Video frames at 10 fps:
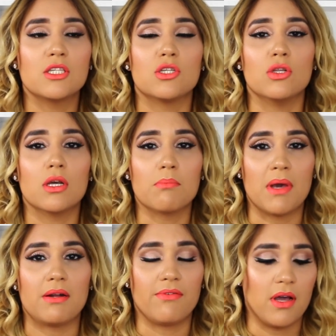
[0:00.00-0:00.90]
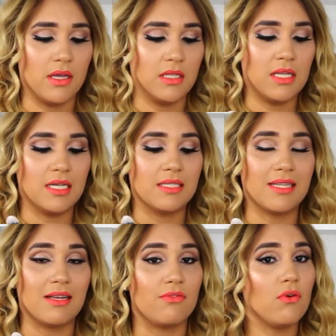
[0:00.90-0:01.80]
to look mattifying
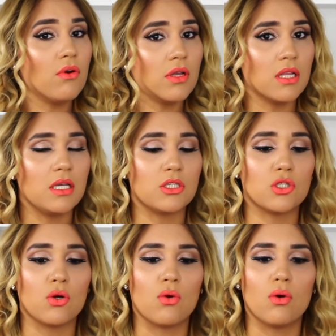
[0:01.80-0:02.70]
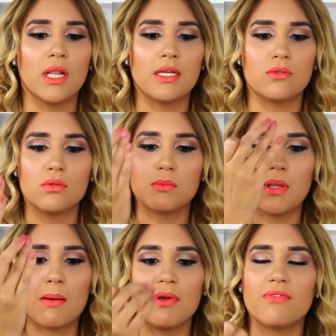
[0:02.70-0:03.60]
instead of oily. So all I do is
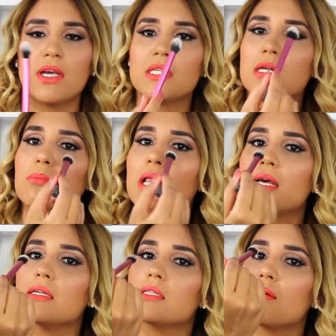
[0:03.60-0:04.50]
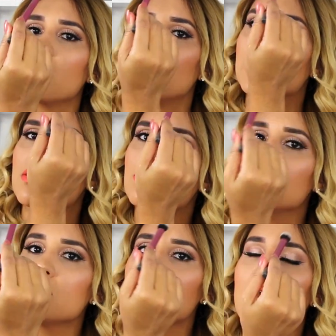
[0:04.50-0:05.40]
blot my face, apply this around my
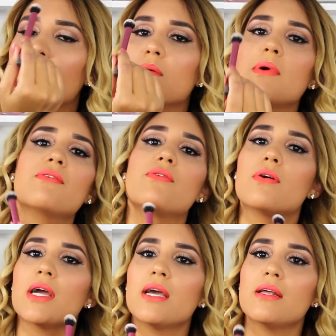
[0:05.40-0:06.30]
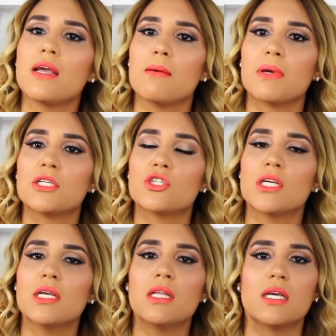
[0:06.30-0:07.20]
nose, around my forehead and my
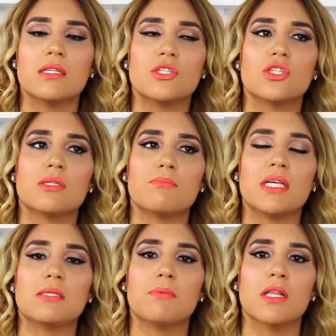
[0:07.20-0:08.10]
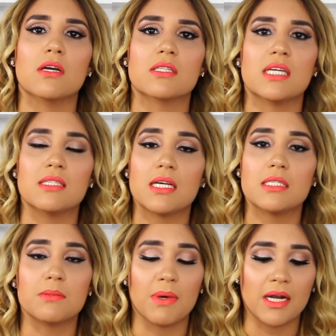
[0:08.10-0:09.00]
chin, and it just makes me look 10
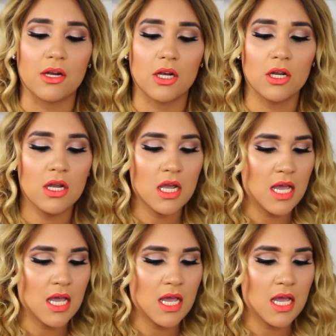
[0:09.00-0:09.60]
times better